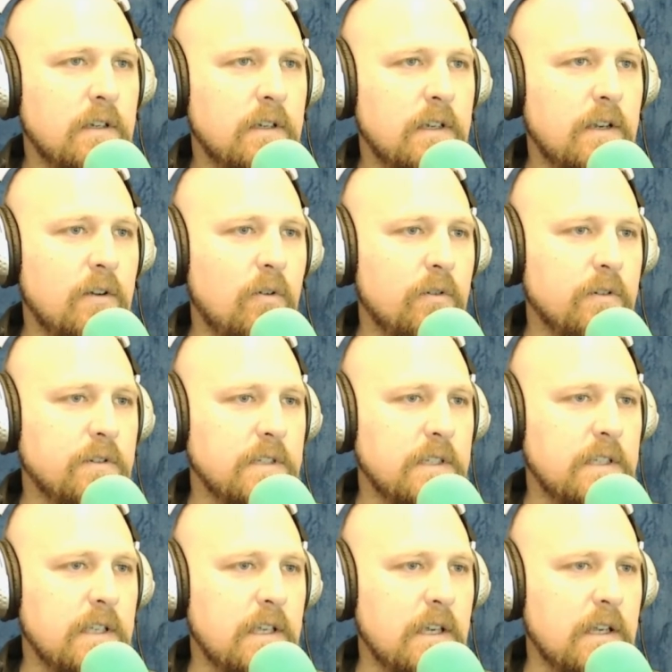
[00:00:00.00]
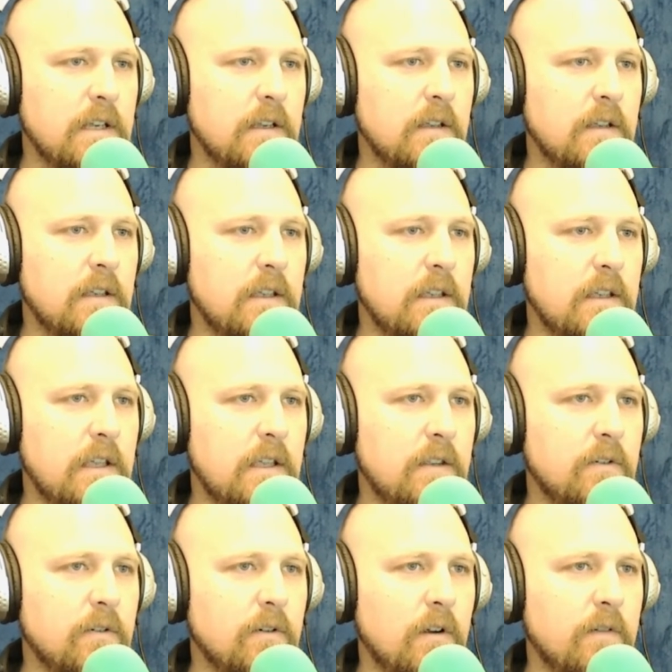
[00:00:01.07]
in order to get
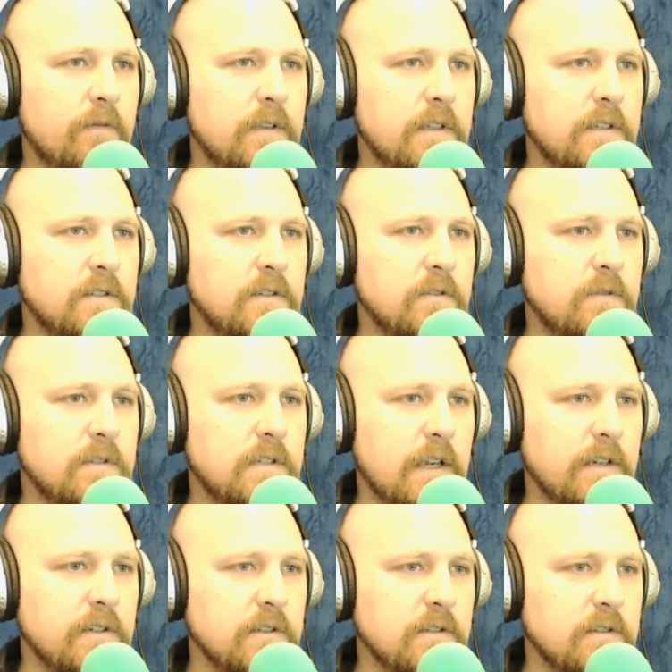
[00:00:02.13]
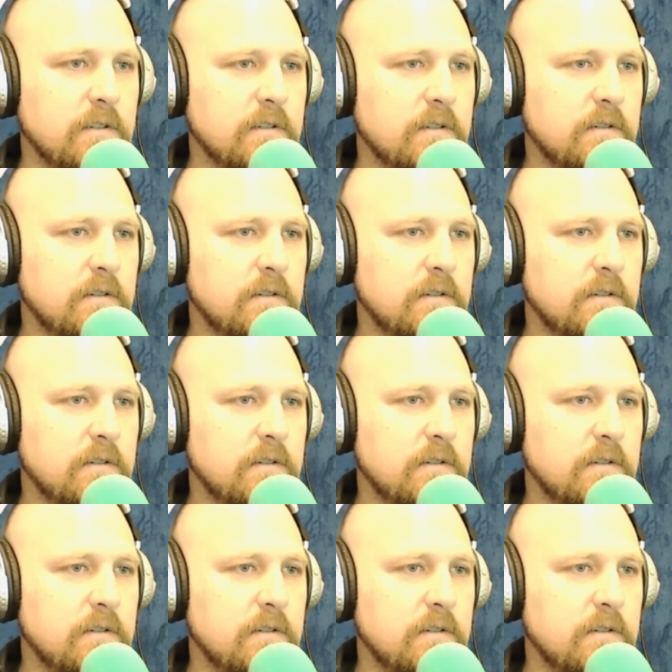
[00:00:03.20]
either of these two sections.